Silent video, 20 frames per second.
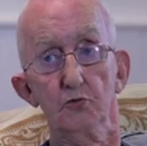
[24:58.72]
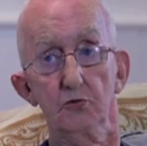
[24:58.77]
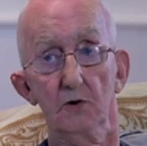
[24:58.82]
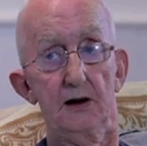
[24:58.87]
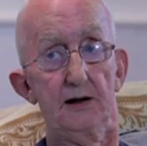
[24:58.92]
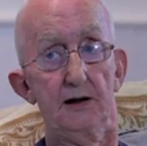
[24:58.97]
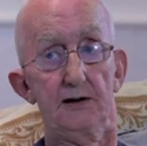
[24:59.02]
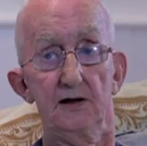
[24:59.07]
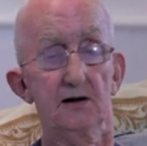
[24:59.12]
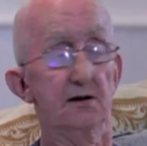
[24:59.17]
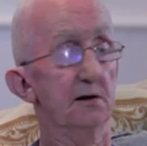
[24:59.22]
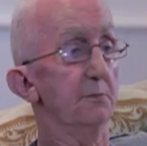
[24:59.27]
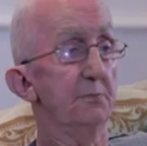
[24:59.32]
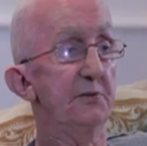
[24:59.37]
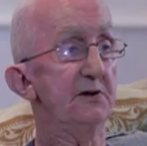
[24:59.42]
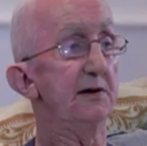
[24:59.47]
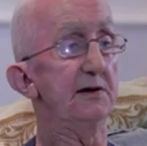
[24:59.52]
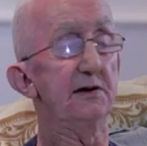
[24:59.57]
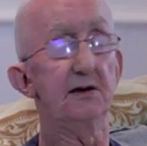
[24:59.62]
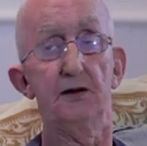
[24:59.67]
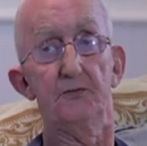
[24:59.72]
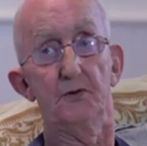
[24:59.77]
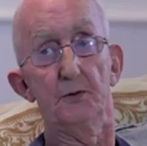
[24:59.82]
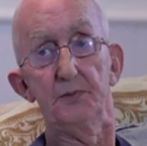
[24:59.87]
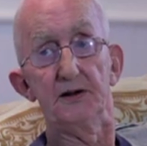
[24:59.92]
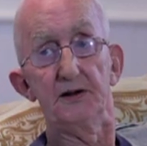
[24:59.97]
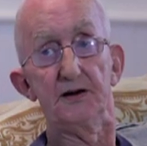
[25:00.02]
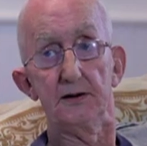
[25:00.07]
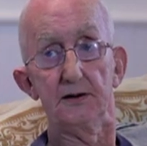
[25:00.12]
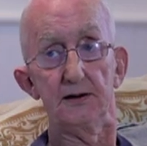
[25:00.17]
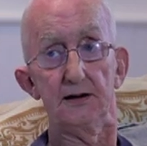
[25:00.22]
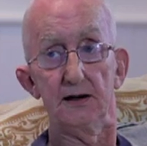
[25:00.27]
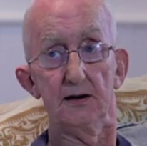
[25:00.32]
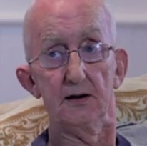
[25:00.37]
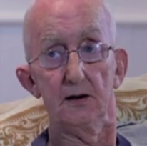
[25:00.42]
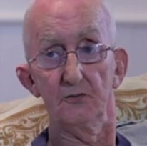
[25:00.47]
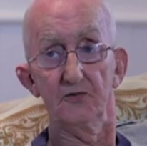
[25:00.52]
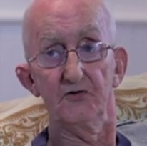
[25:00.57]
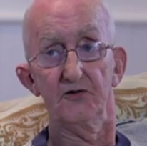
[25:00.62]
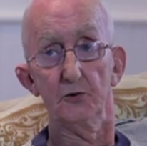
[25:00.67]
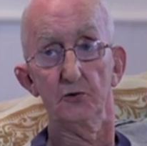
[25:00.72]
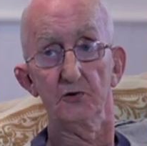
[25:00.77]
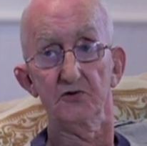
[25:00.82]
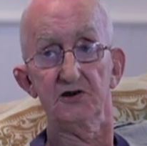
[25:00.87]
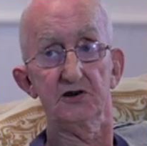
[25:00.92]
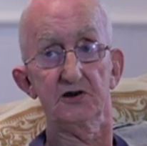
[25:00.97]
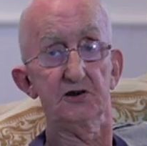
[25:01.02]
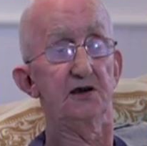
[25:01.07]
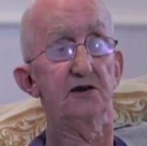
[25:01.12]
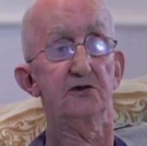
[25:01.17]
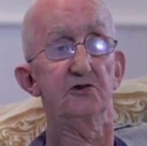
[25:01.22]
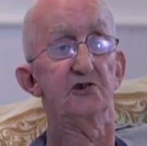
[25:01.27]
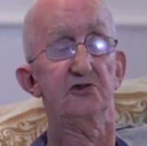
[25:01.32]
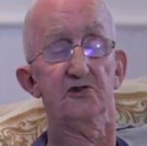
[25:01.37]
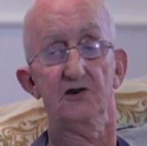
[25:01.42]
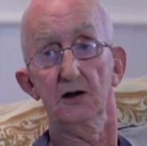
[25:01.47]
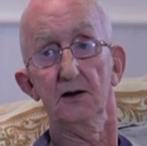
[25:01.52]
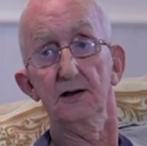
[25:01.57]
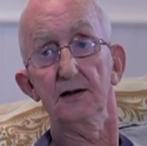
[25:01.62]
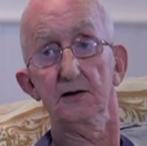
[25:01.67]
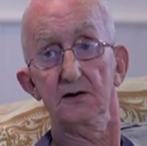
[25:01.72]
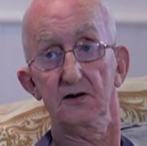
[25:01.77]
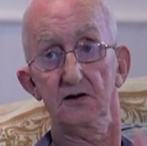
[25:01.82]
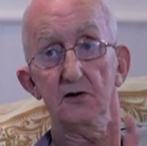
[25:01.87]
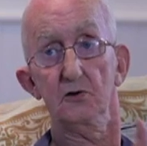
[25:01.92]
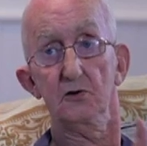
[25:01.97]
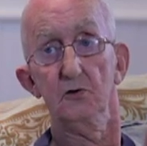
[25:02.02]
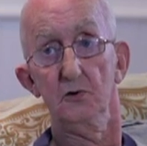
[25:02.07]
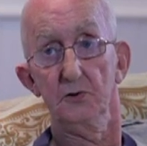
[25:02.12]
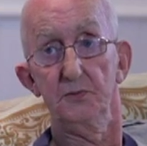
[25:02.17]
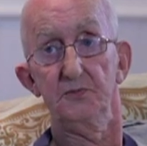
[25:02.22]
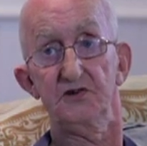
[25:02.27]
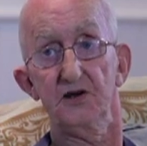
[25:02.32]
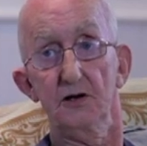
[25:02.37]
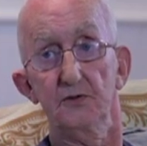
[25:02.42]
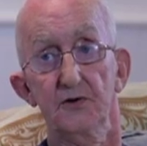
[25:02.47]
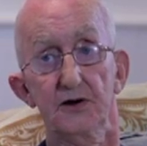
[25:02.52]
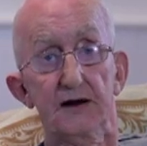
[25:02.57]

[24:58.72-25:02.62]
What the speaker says: Reinhardt, but he'd never been in the armed forces. He just liked to call himself a